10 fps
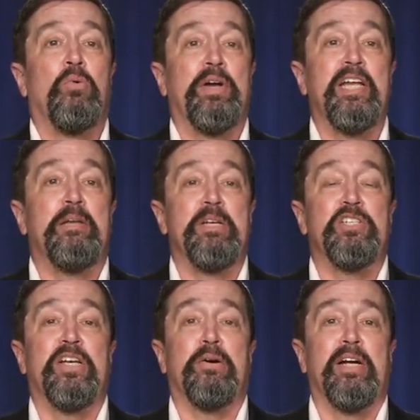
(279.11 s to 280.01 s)
we need to be
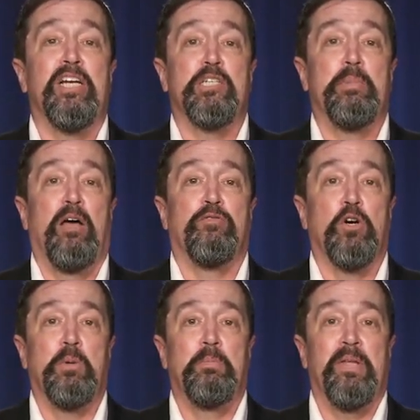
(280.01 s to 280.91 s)
serious about
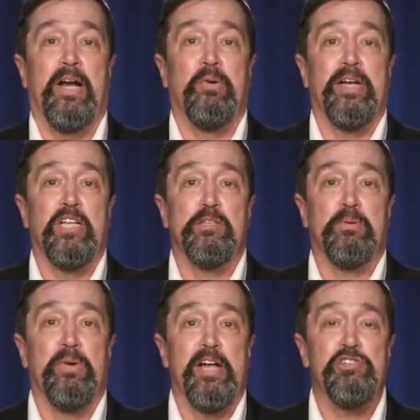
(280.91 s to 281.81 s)
verbal plenary
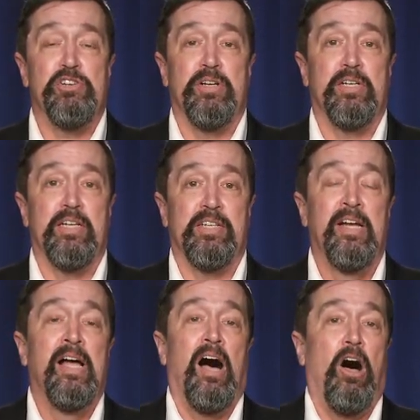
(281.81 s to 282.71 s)
inspiration because
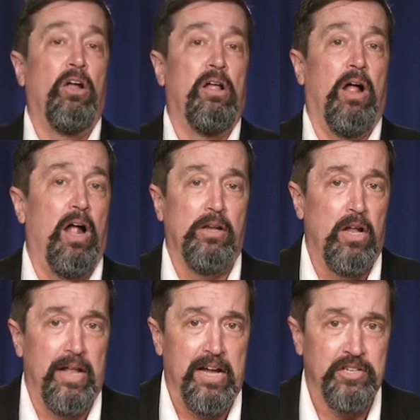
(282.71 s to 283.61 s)
all,
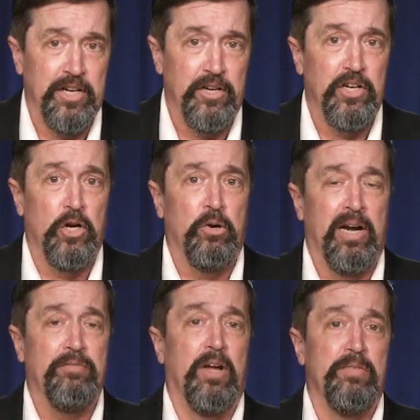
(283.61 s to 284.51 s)
all i'll ask you to do and
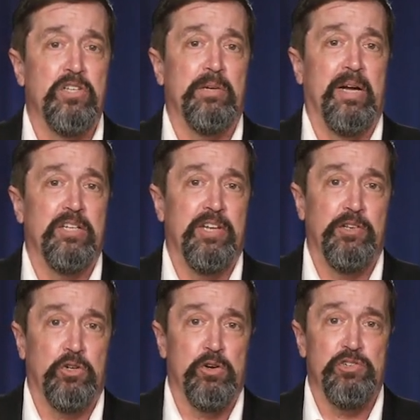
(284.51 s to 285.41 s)
i've done this in my
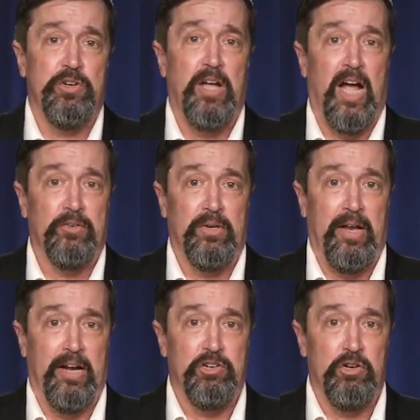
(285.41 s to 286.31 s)
essential christian doctrine
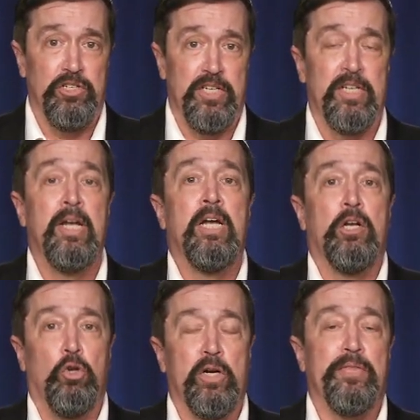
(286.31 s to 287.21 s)
lectures is
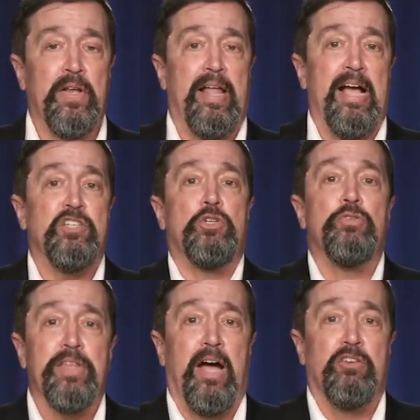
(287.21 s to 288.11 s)
look at the last
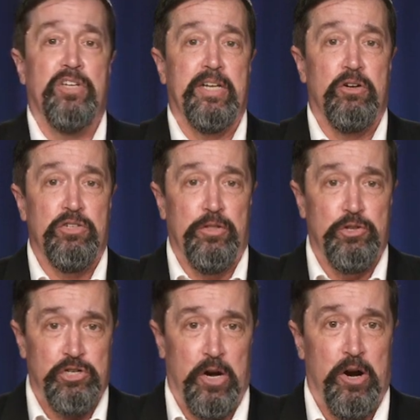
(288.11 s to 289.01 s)
2000 years of the
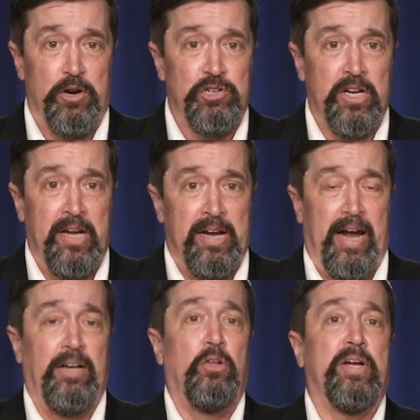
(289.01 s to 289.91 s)
church
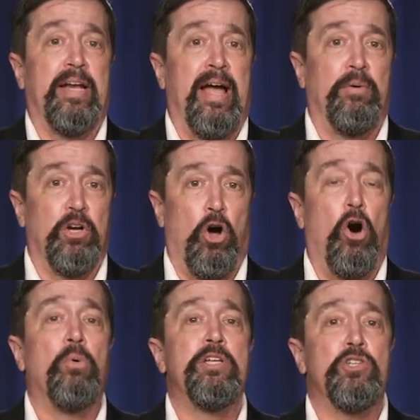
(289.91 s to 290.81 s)
and look at how it
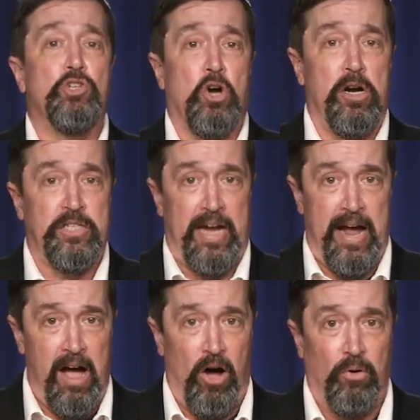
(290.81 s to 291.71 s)
always starts
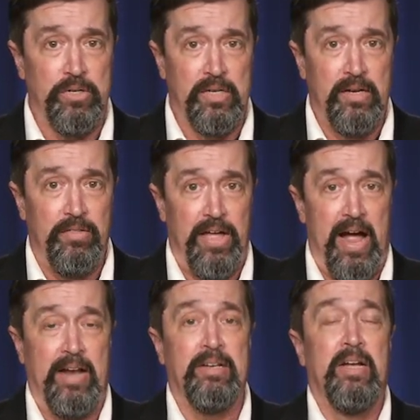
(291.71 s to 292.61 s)
out
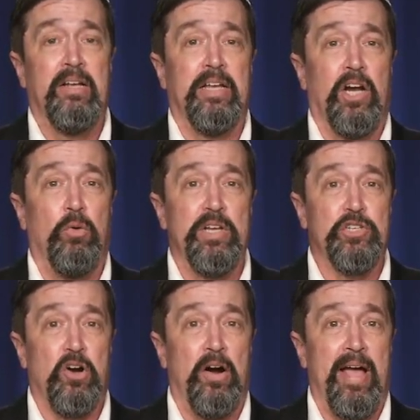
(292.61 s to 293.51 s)
that you know we
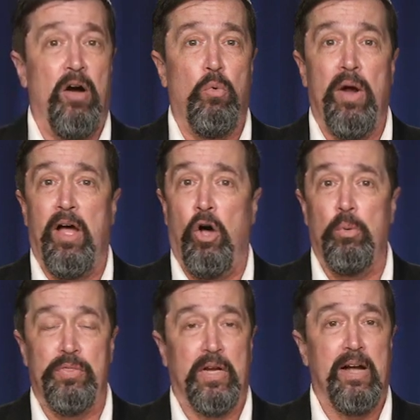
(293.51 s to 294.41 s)
start out well
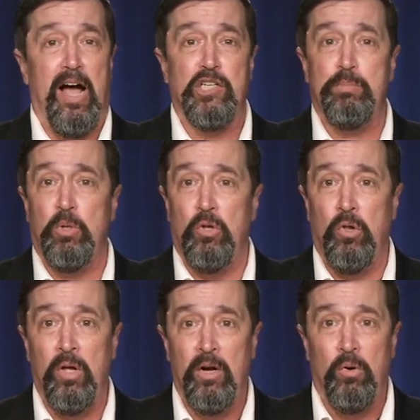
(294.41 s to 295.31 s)
with the
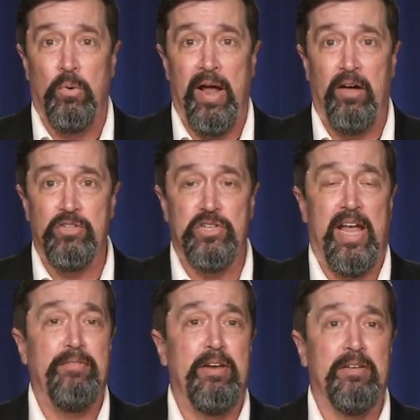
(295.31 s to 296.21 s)
gospel we're out
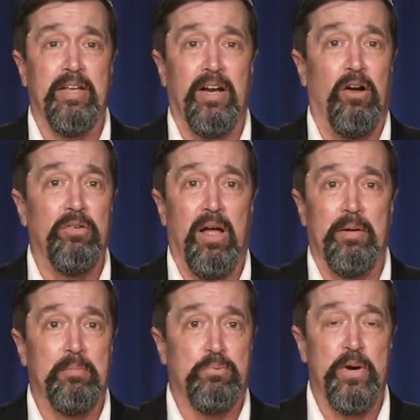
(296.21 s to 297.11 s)
saving you know
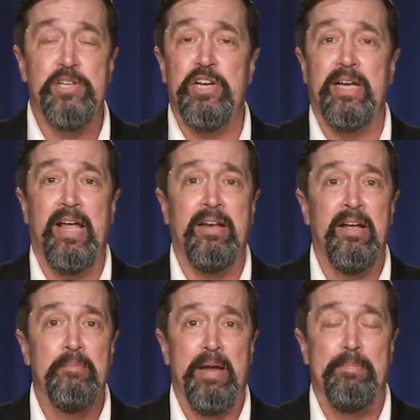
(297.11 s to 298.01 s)
uh, preaching it
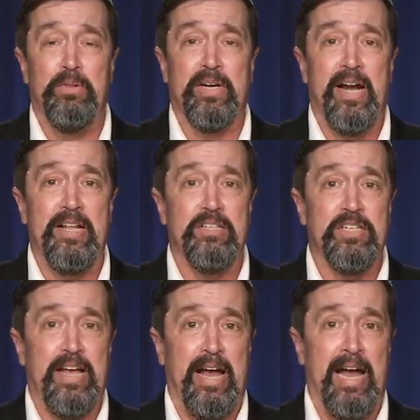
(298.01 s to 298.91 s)
people are getting
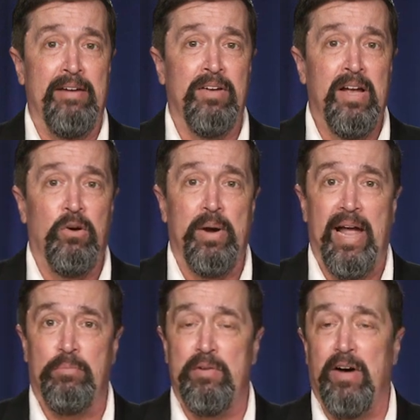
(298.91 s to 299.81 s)
saved we
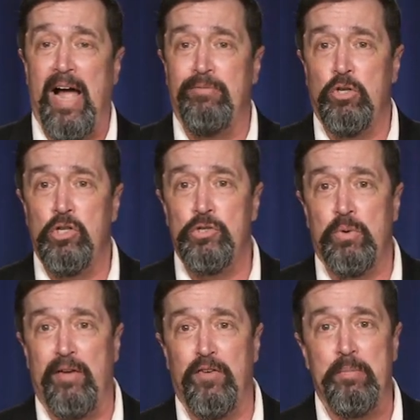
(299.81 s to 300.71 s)
have revivals
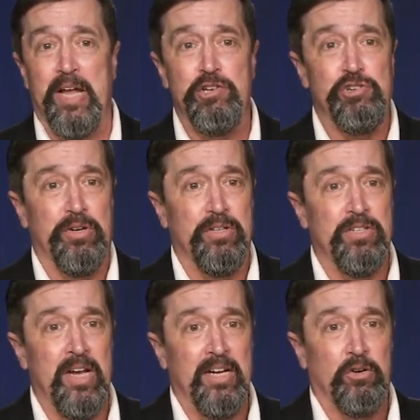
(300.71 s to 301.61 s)

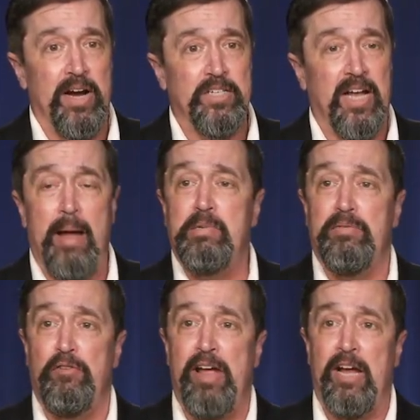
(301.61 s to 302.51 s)
reformations great times of
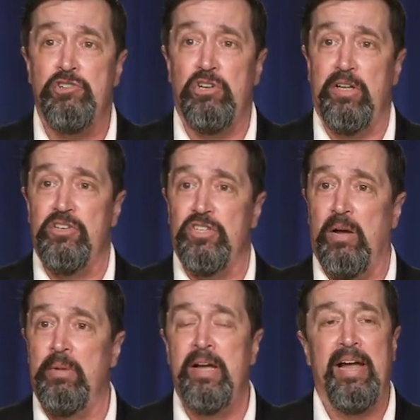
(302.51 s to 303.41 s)

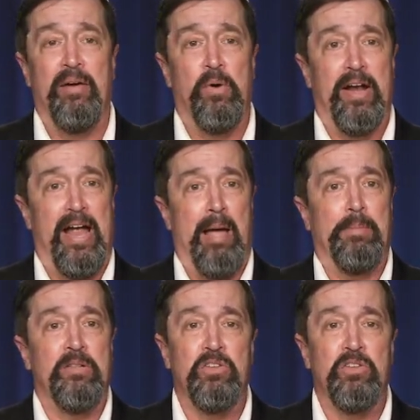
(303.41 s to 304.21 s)
evangelism and what happens